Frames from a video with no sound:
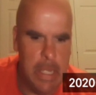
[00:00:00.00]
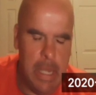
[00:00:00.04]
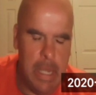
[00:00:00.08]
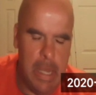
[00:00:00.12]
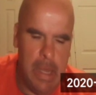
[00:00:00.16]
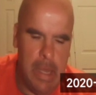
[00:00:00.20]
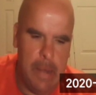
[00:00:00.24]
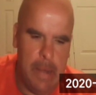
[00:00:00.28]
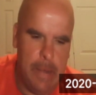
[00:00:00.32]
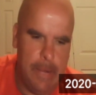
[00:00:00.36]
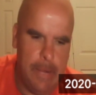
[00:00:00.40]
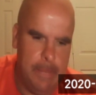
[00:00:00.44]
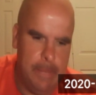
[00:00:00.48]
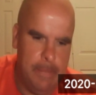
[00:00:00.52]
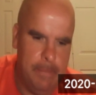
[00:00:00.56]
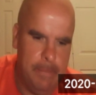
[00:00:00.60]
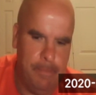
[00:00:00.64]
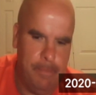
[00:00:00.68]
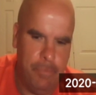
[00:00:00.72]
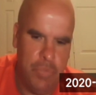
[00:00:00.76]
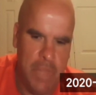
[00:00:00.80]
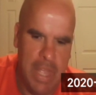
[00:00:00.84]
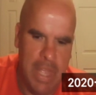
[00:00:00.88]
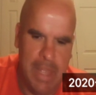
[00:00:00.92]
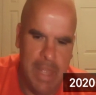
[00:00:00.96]
I
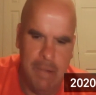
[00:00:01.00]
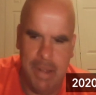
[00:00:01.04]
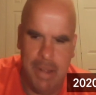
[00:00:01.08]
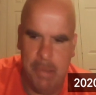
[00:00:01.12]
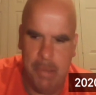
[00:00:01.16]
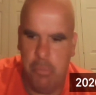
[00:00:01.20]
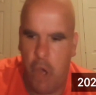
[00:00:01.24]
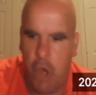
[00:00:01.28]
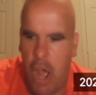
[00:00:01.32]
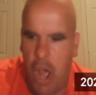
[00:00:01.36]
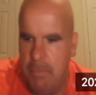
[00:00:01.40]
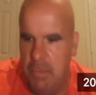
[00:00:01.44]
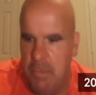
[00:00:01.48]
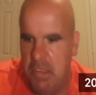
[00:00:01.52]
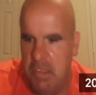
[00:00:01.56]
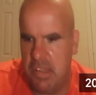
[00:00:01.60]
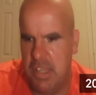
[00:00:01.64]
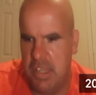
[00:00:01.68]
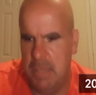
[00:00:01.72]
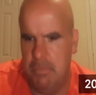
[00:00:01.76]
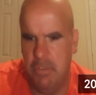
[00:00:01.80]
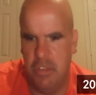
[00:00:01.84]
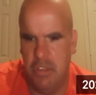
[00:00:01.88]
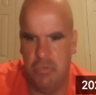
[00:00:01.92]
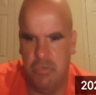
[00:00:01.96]
had like Bobby
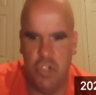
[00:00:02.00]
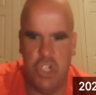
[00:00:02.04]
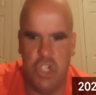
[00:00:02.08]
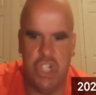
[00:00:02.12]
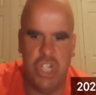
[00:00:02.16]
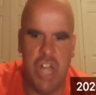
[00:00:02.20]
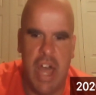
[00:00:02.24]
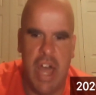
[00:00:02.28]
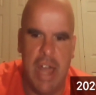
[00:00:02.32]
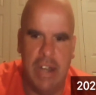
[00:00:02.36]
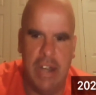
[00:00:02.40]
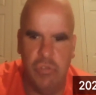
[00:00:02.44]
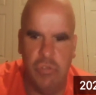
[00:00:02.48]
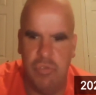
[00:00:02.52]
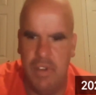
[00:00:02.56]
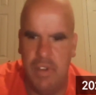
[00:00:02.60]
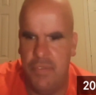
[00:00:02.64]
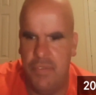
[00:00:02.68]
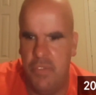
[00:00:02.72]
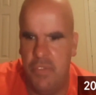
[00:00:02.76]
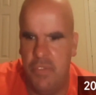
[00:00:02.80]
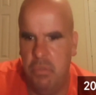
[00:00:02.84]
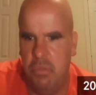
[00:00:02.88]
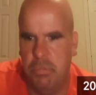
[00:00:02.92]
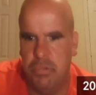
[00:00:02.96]
Simmons, Rashad
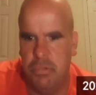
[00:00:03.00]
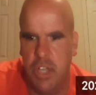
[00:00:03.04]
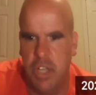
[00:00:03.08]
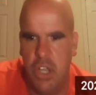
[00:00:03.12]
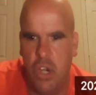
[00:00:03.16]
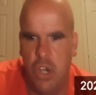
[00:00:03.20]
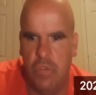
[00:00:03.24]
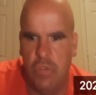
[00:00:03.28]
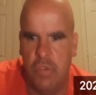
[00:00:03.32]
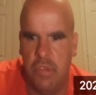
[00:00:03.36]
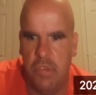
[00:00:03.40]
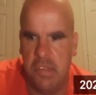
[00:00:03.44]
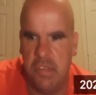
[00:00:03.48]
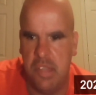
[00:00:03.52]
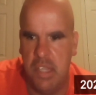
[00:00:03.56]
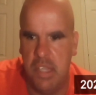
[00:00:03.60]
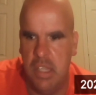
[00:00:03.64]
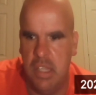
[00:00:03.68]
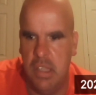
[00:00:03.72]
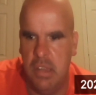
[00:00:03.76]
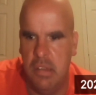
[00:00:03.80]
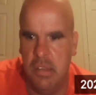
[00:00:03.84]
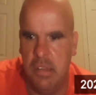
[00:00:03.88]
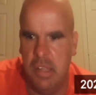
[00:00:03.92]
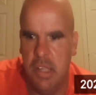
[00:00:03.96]
Griffiths, who played
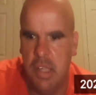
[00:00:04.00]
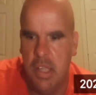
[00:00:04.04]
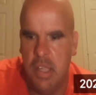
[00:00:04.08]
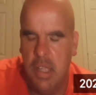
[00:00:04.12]
overseas,